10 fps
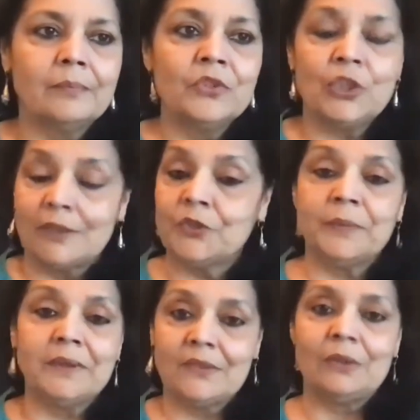
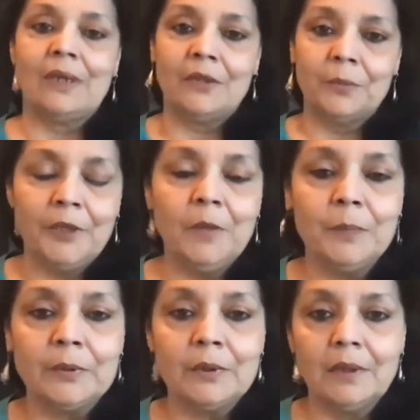judgments on other
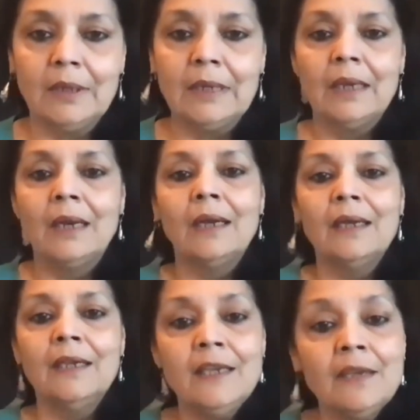people.
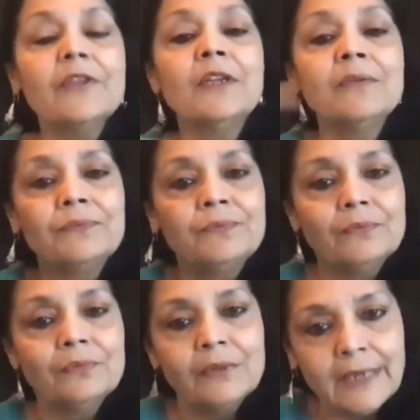Even if
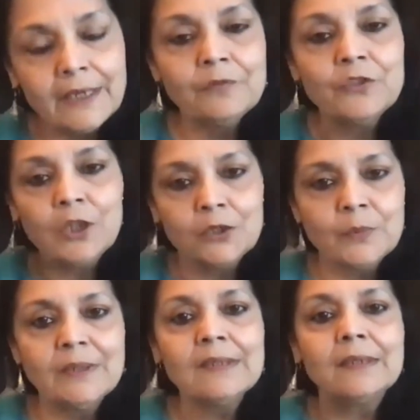negative
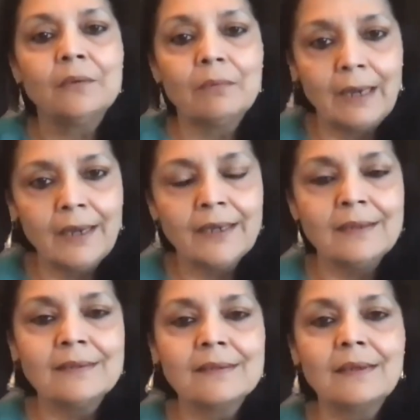judgments
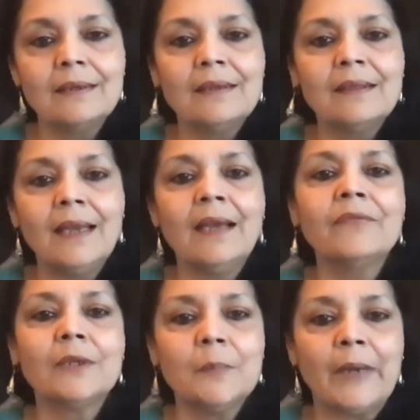arise, they have
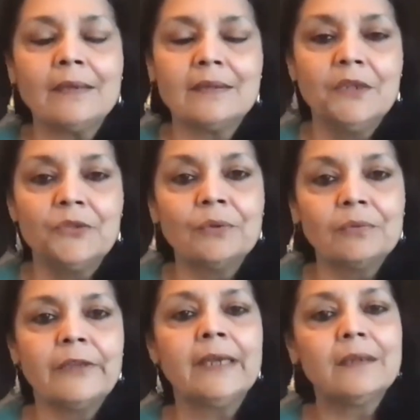the capacity to
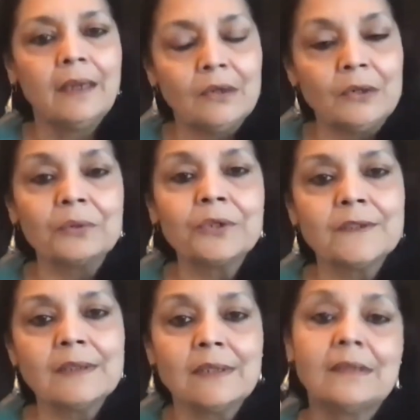reflect and
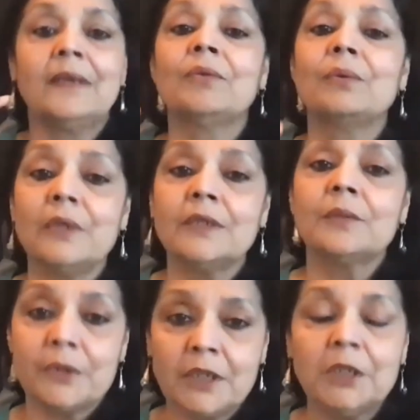notice it's their own
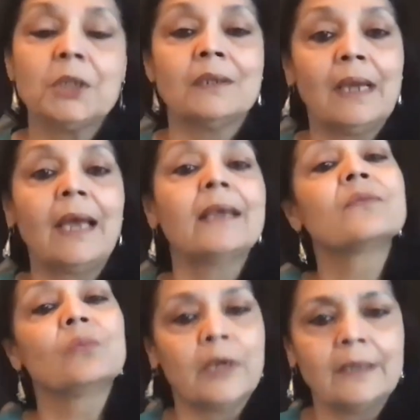interpretation
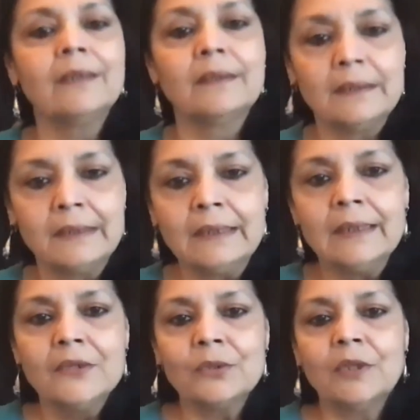as well.
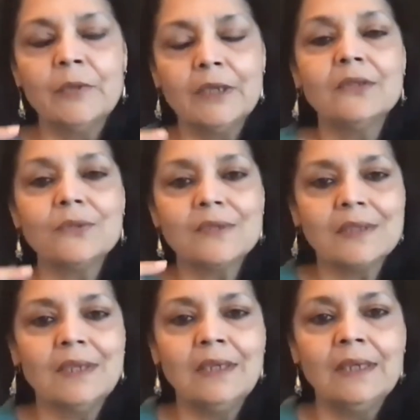So they begin to
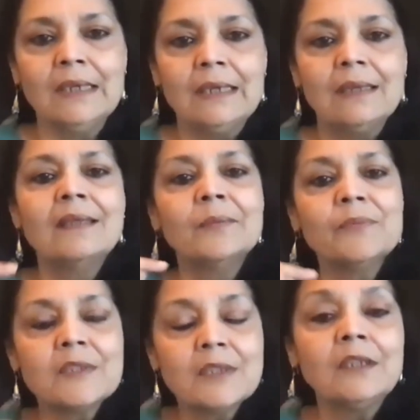see
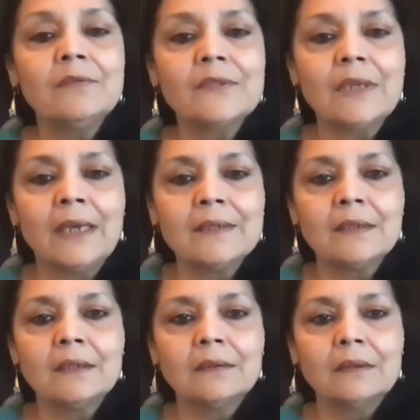themselves as
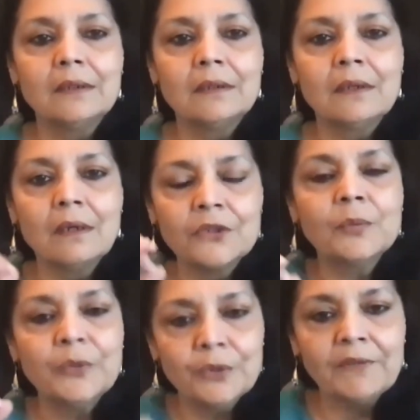a
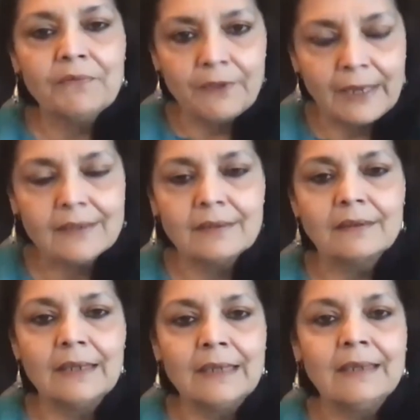contributing
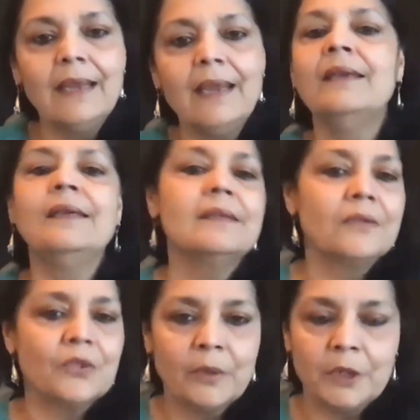factor in any
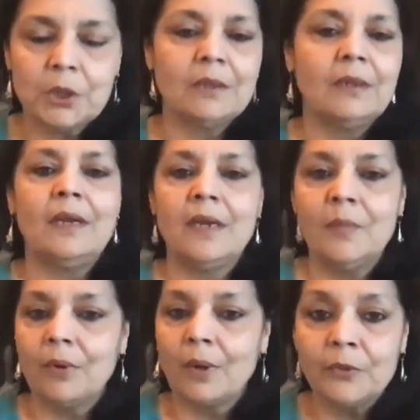situation, any
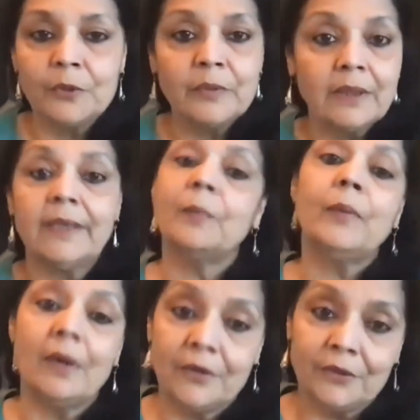problem that they are
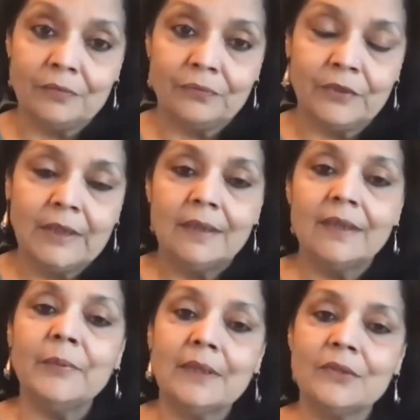part of.
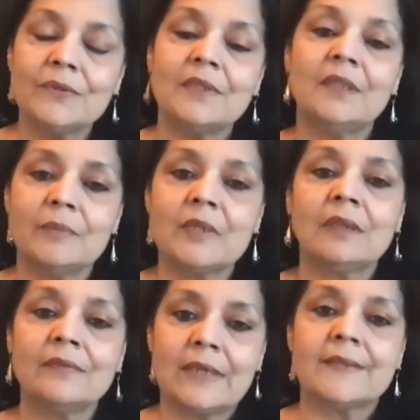They begin to see
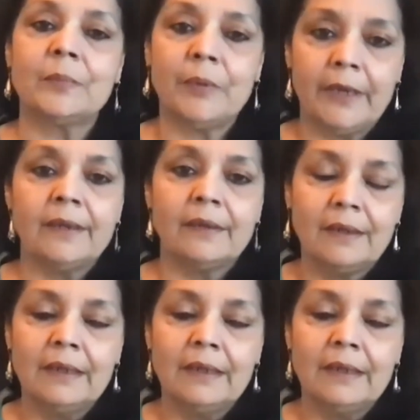themselves as a player,